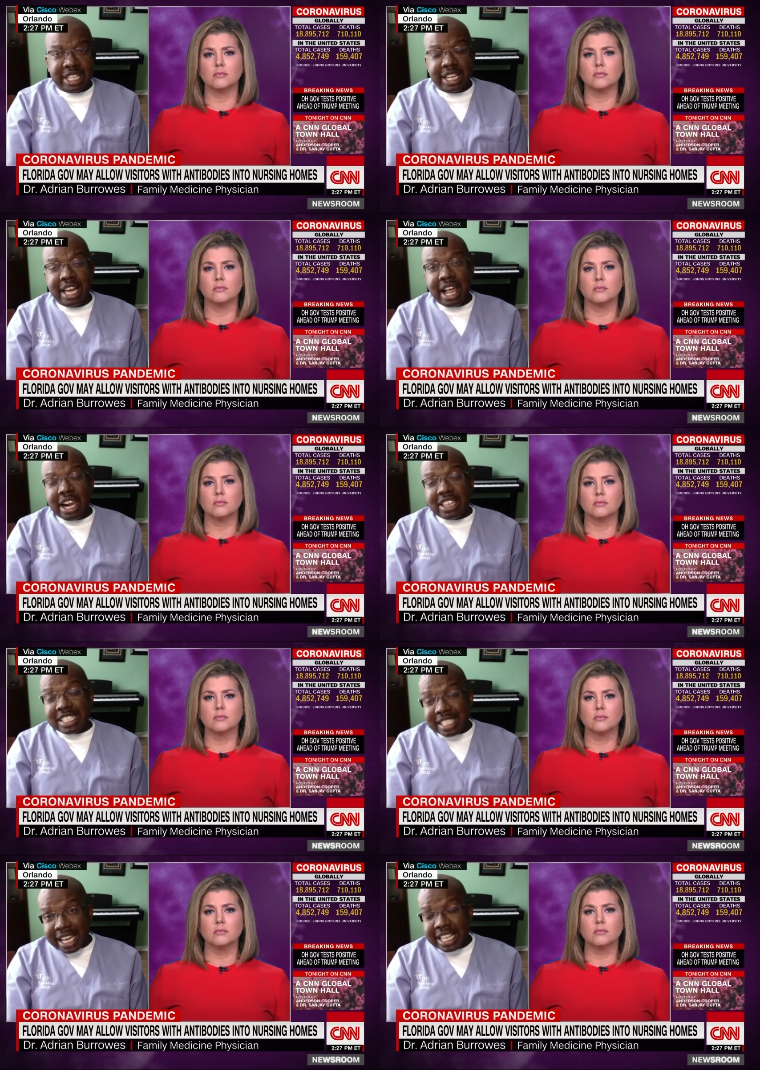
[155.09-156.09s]
Speaker 1: thing.
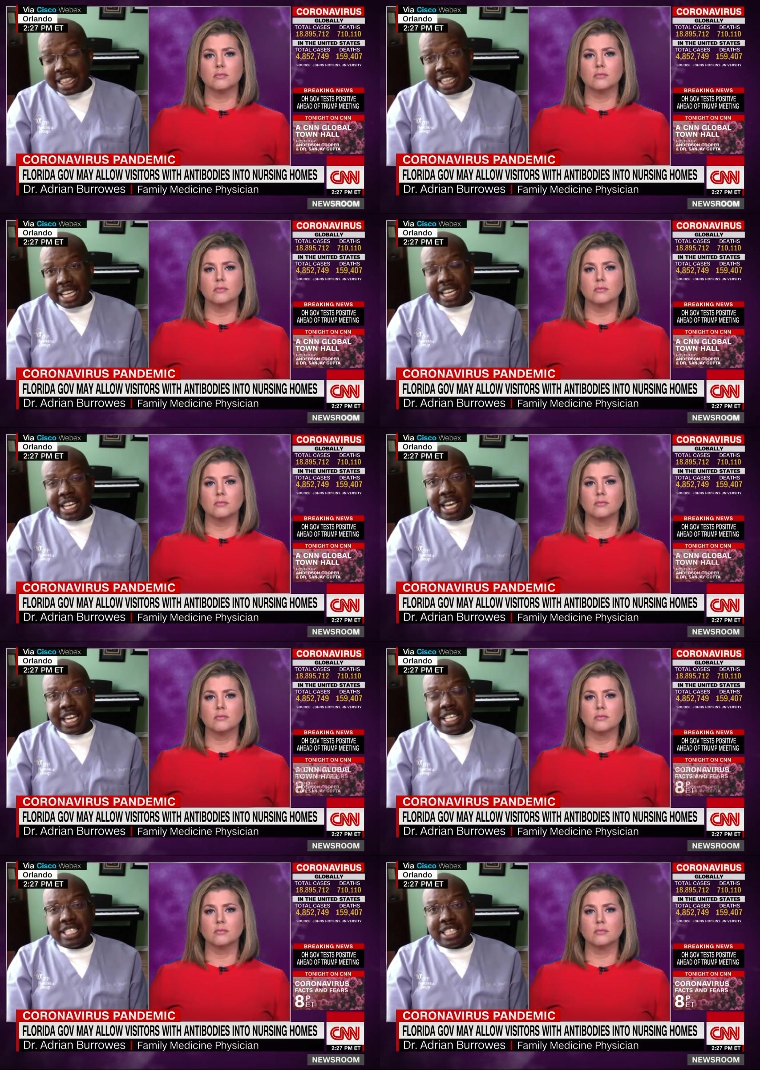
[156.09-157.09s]
The second thing
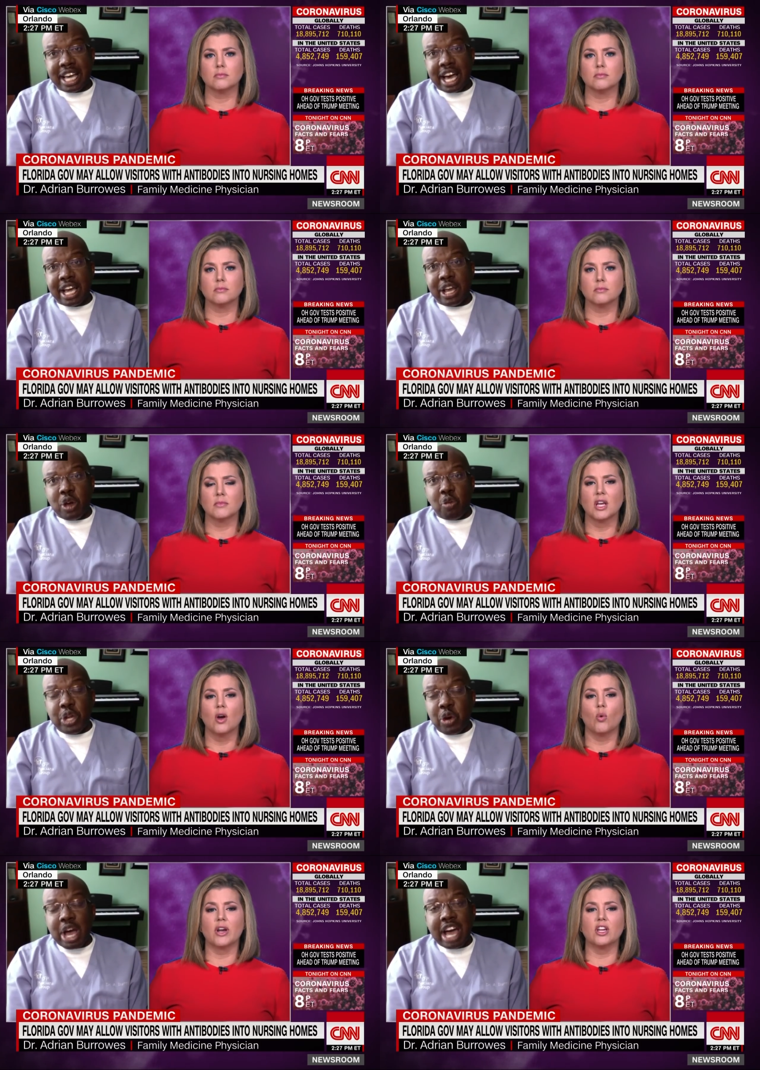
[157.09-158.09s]
is that
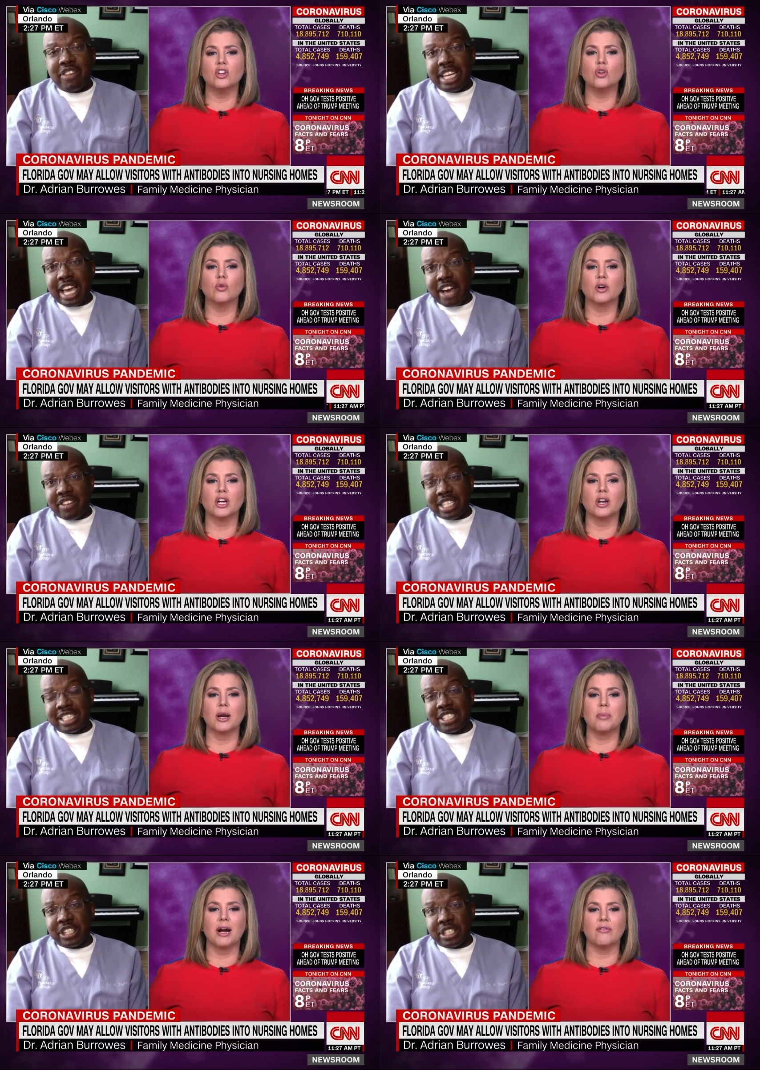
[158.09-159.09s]
we don't Wait, have can any you, Can
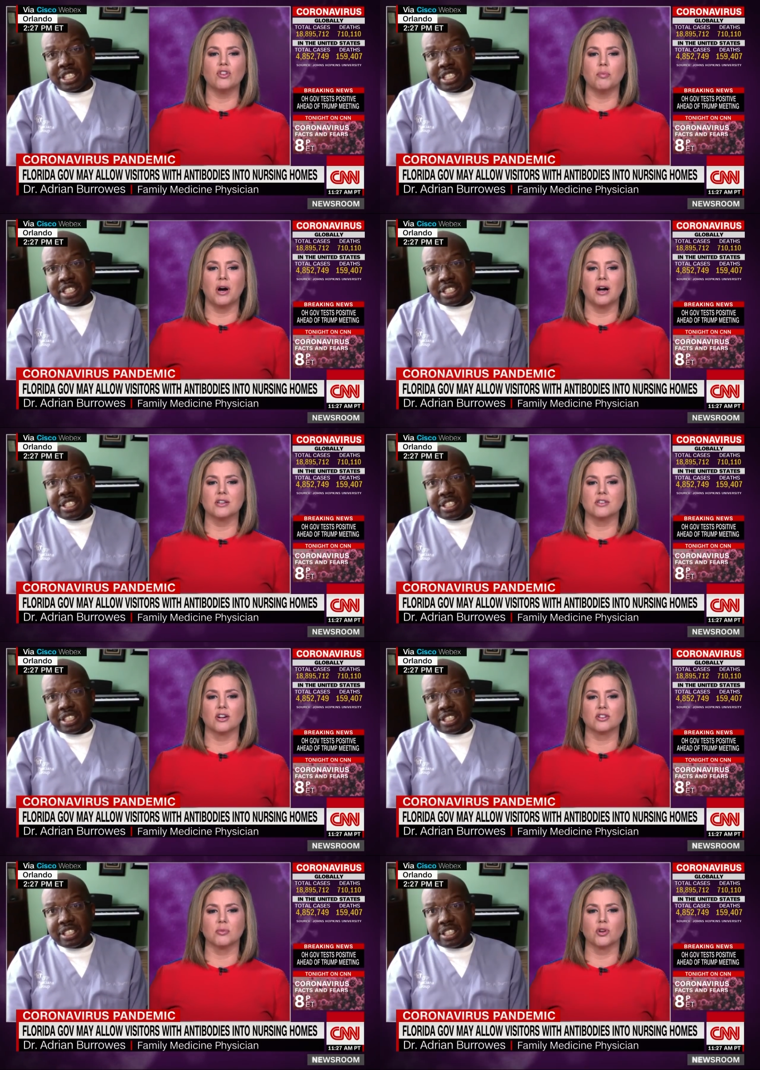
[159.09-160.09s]
I have
Speaker 2: you pause,
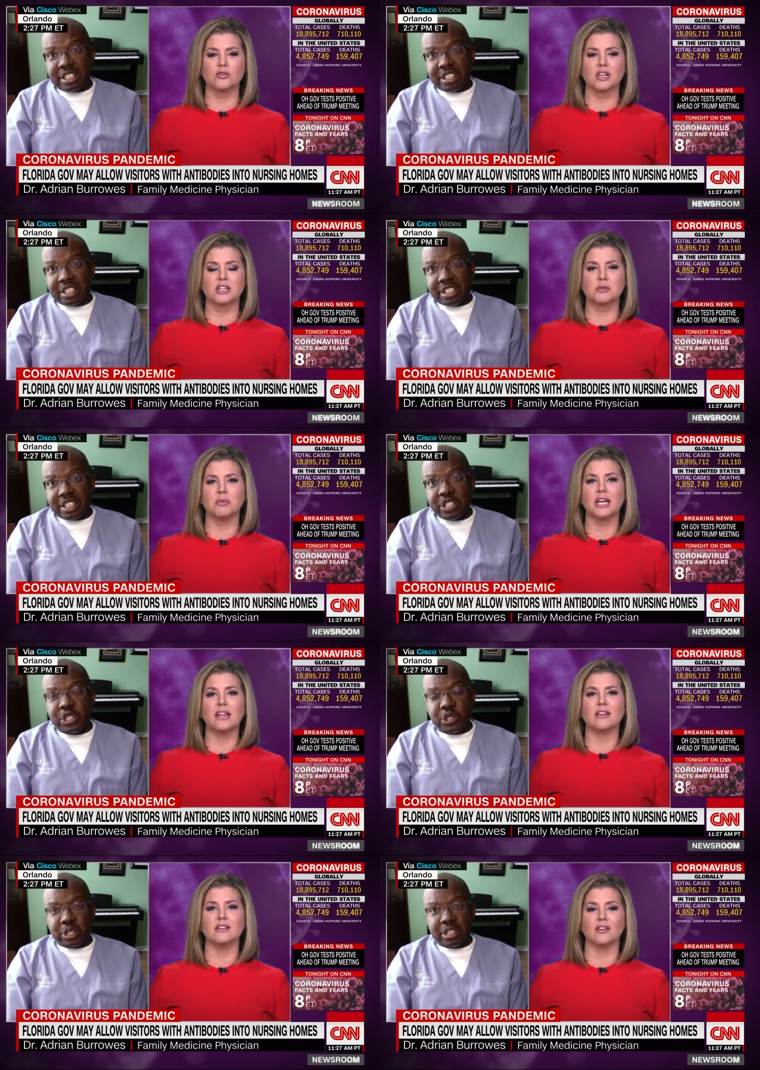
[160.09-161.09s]
Dr. Burrowes?
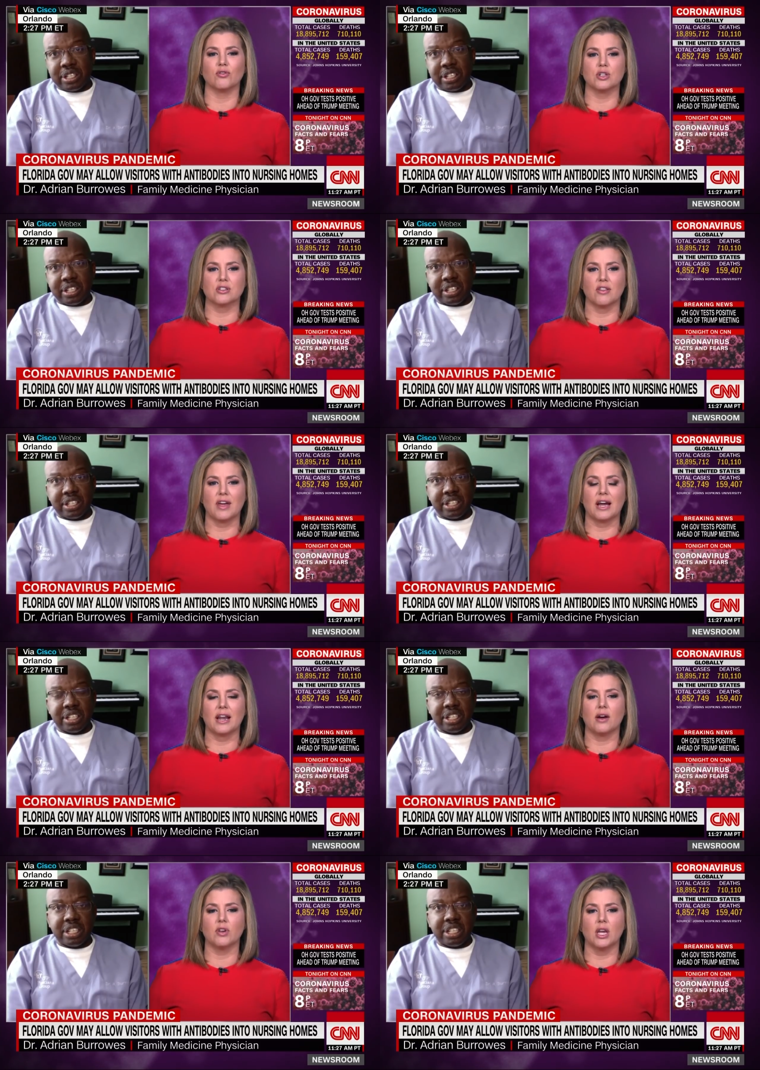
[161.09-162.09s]
Explain sure. the difference in
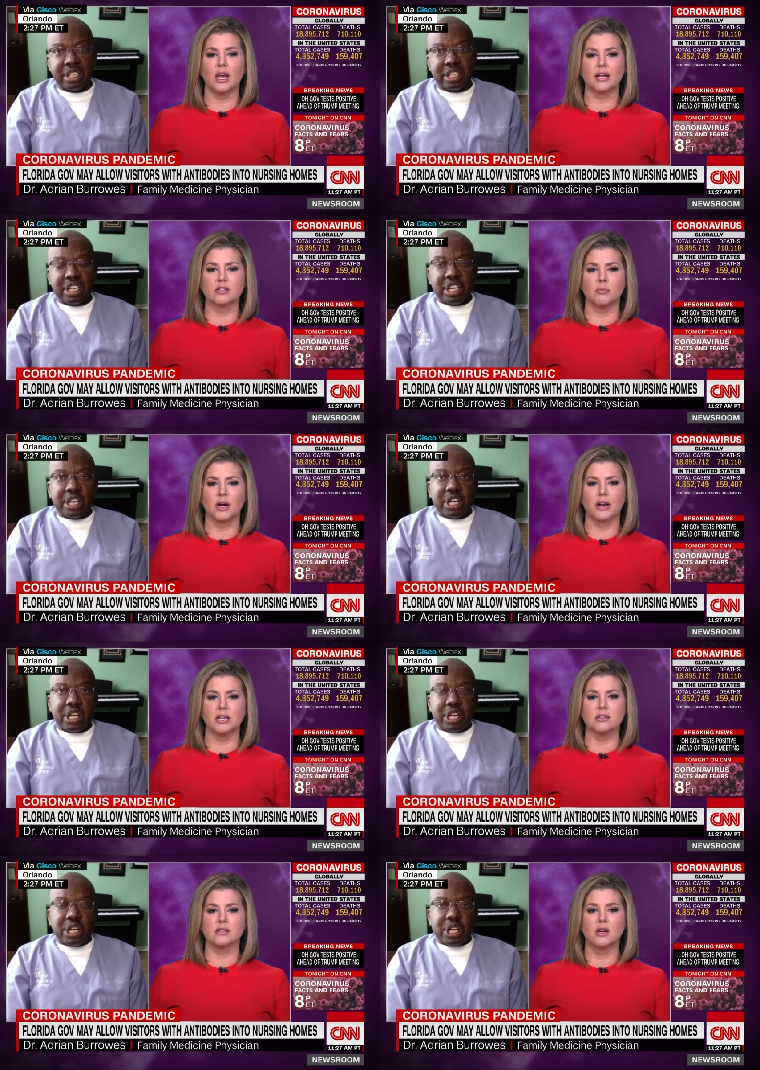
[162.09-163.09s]
that, having
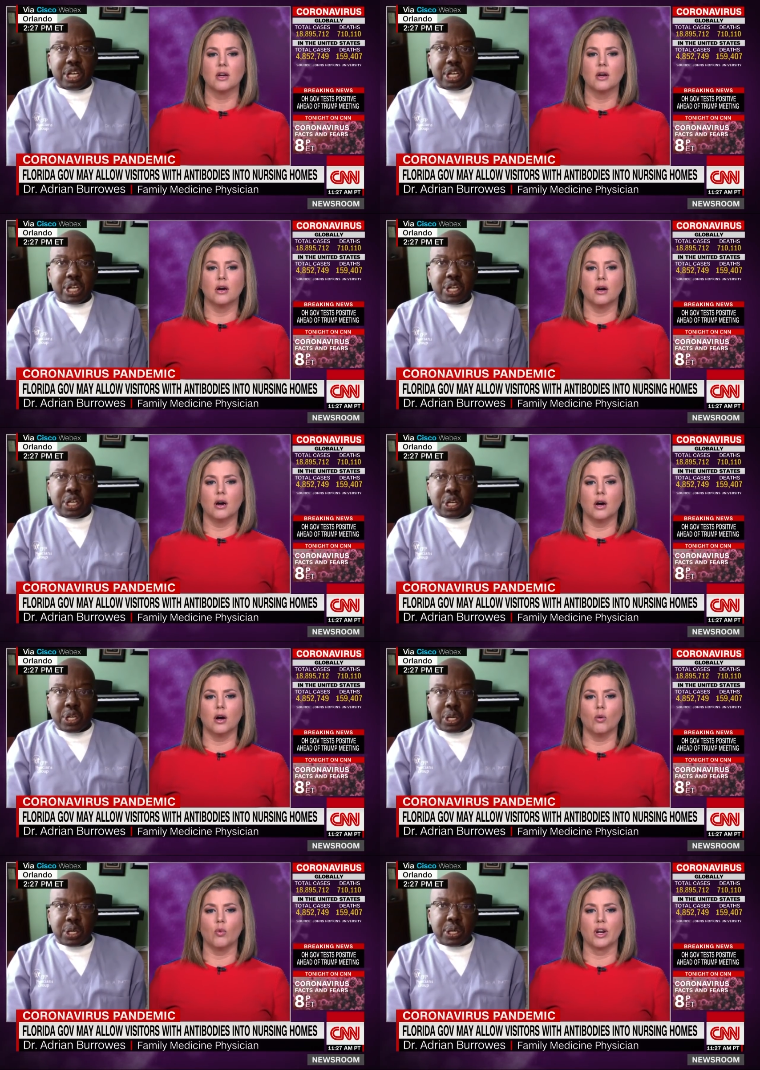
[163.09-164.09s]
antibodies
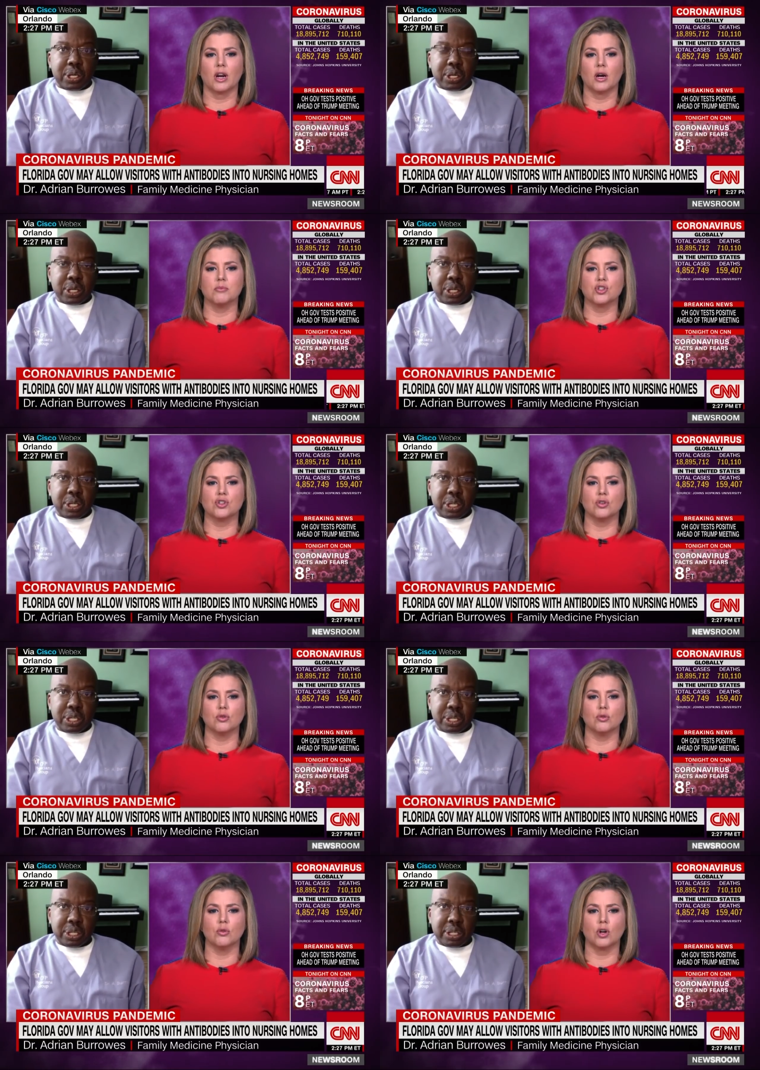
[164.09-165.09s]
uh, when it comes to